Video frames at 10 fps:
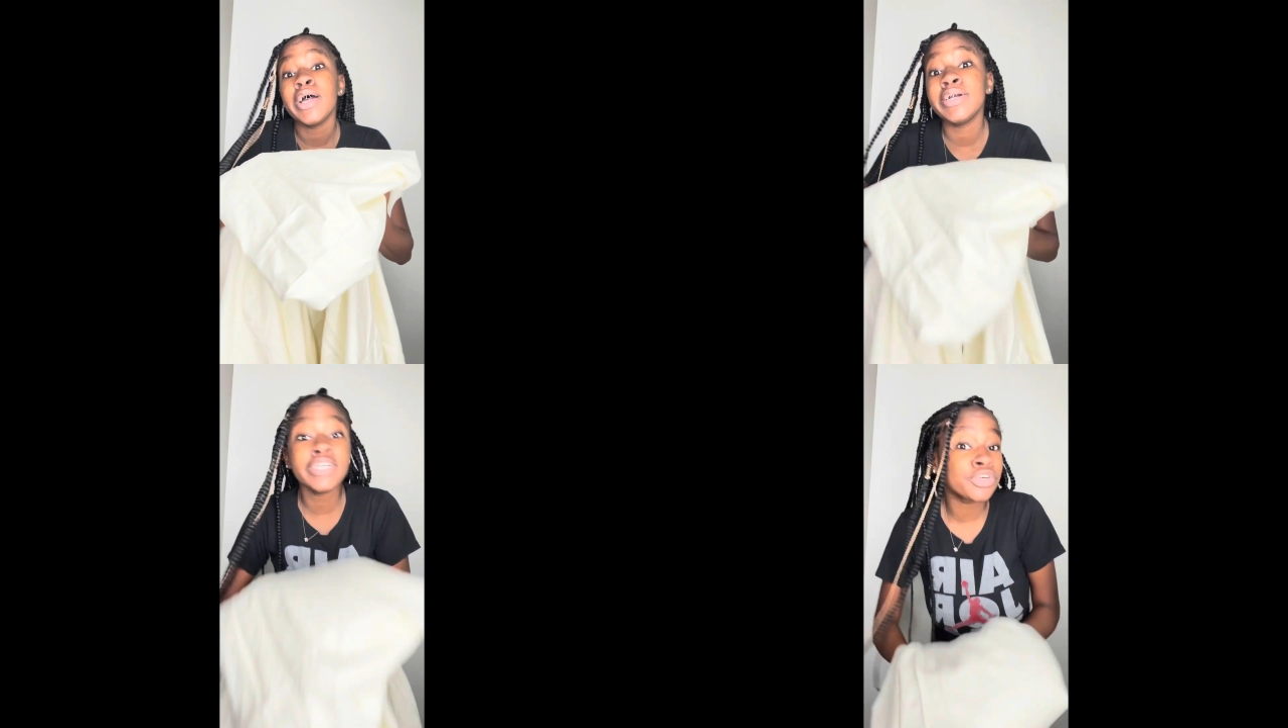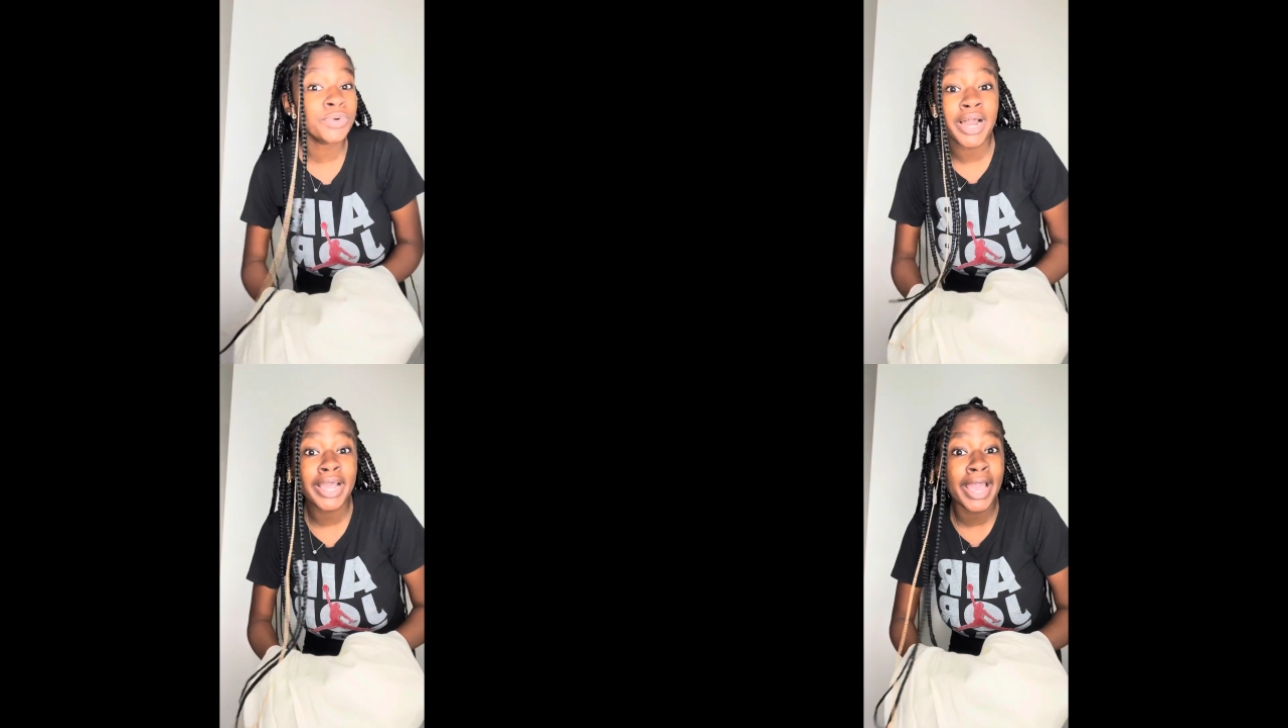this is what
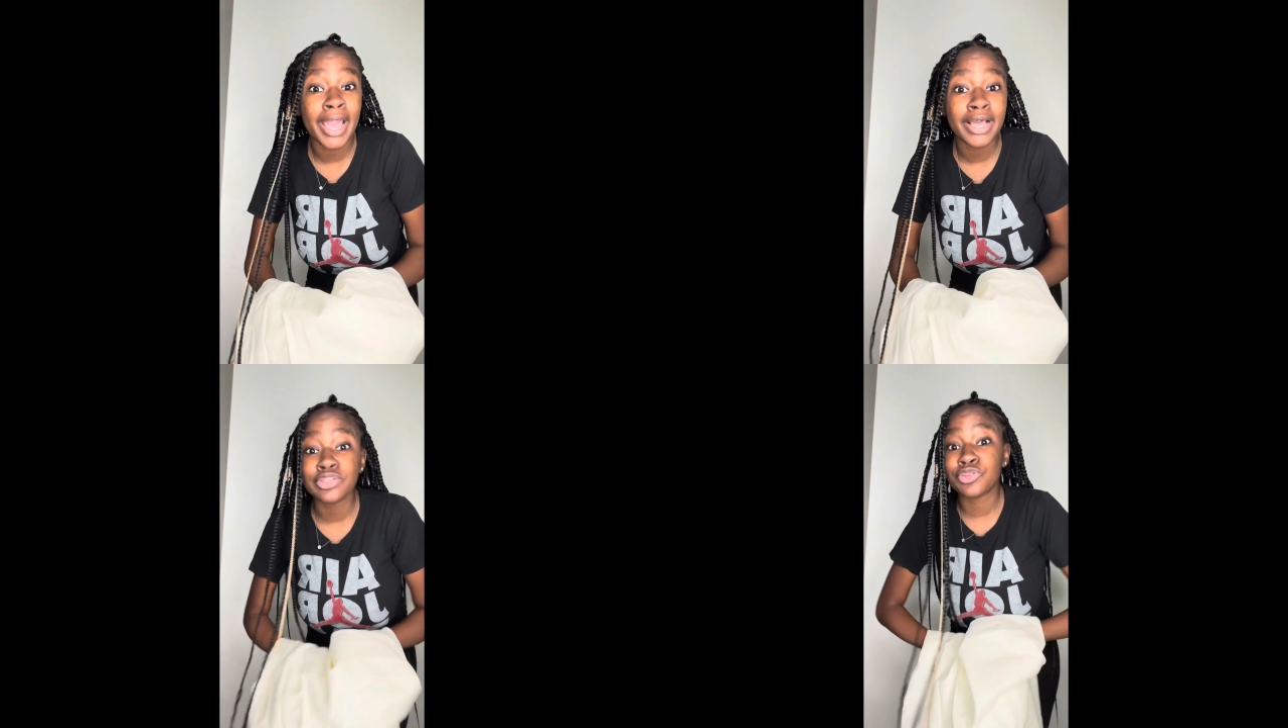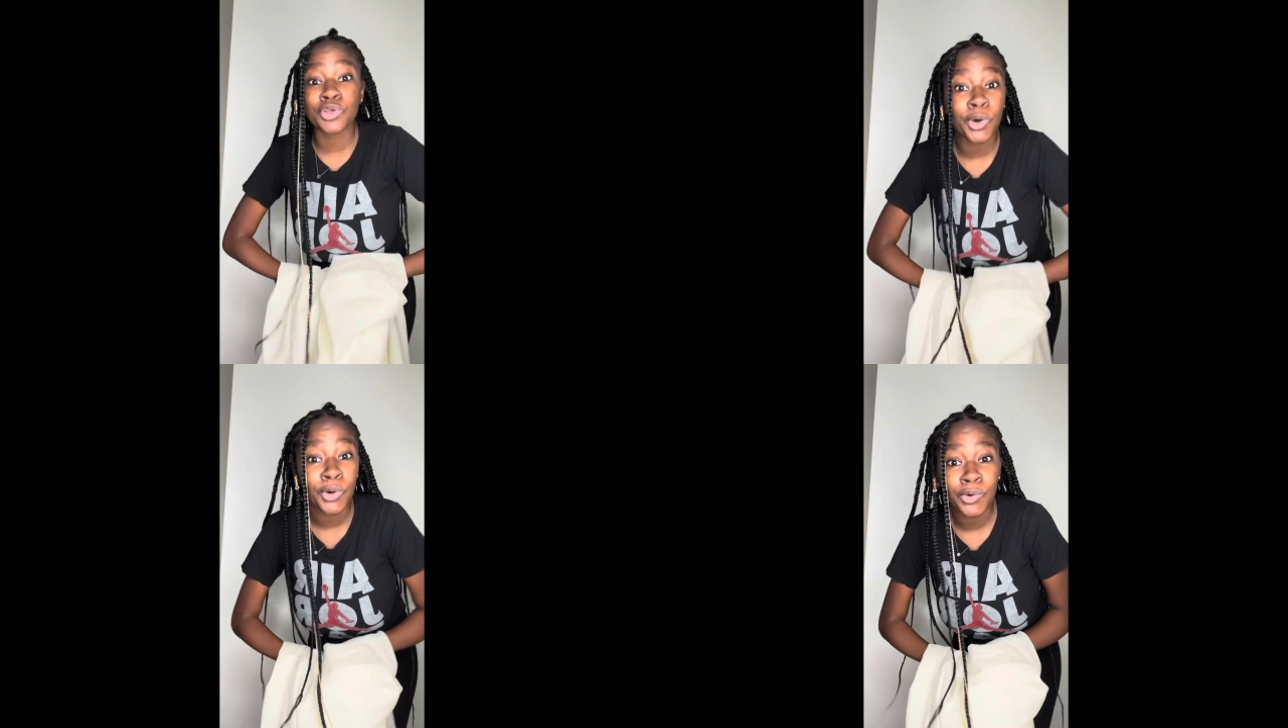I got.
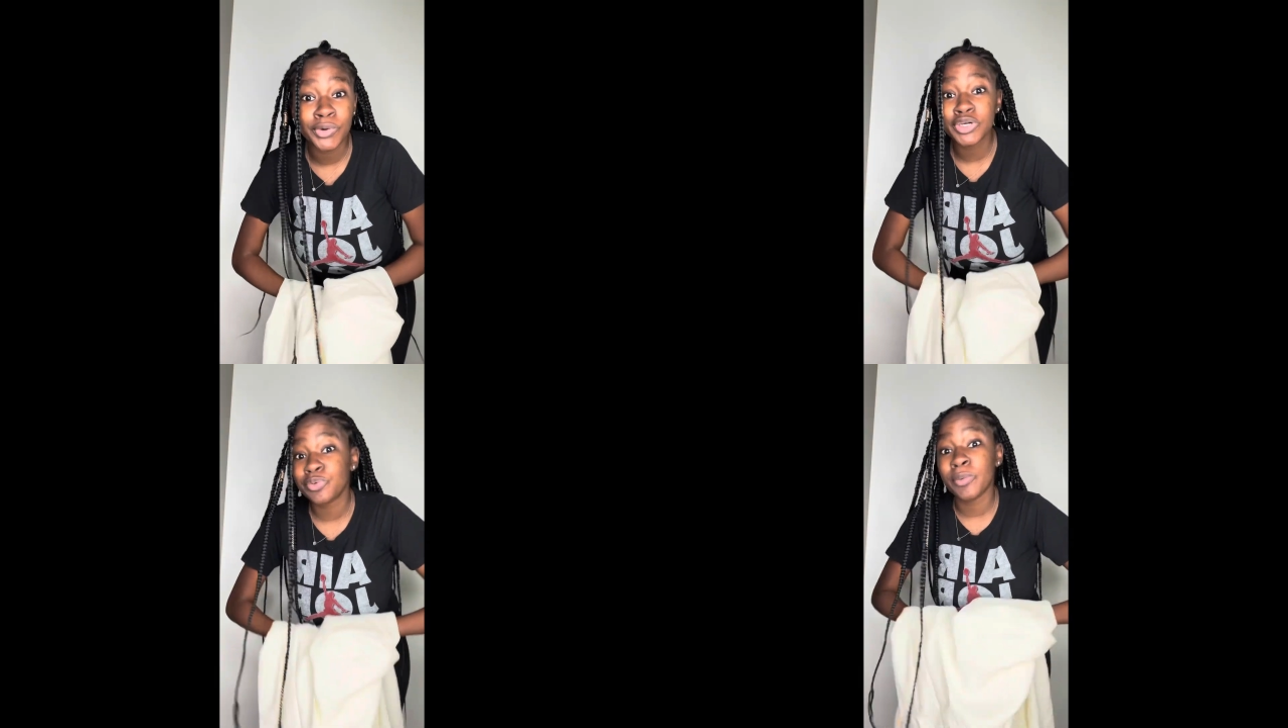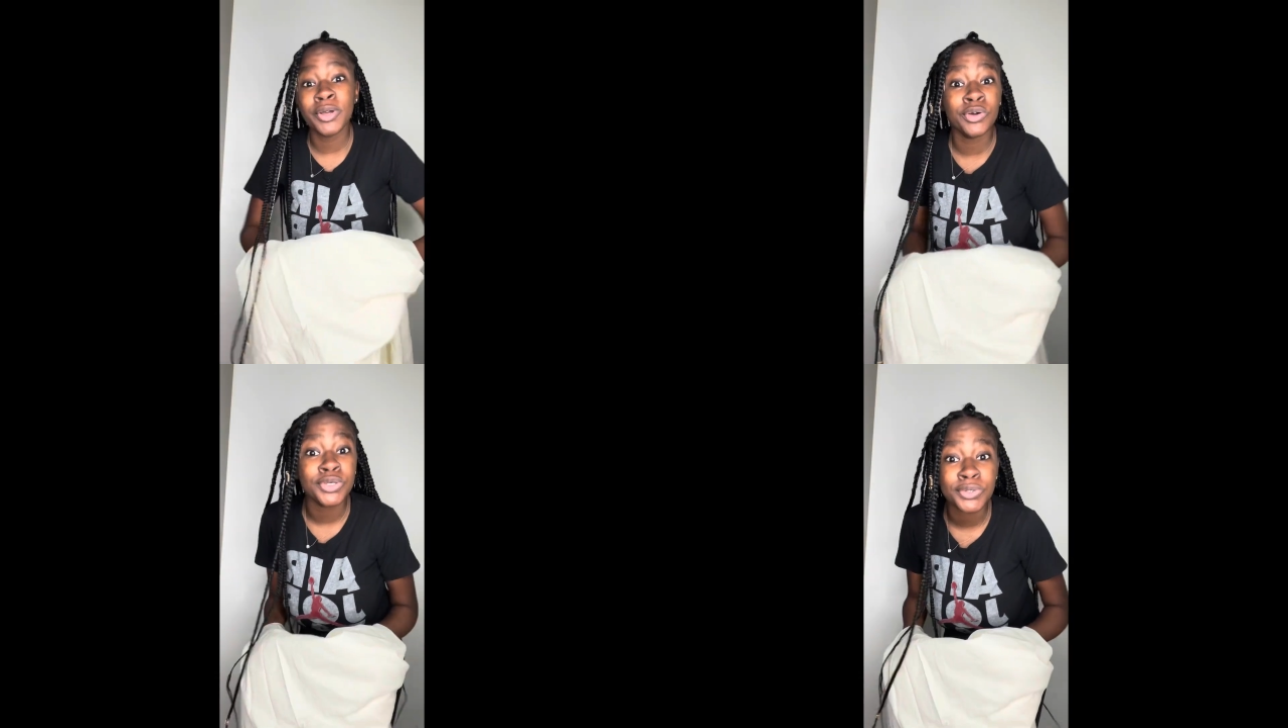So, this is what we
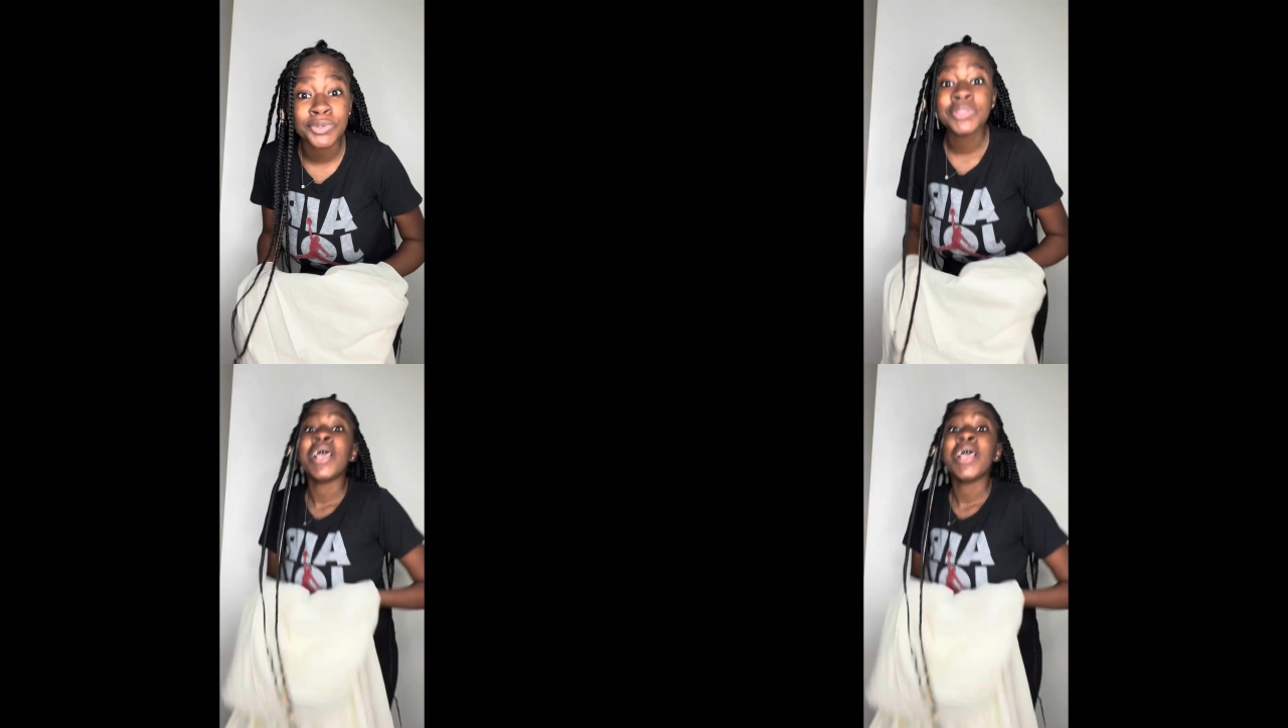gonna use.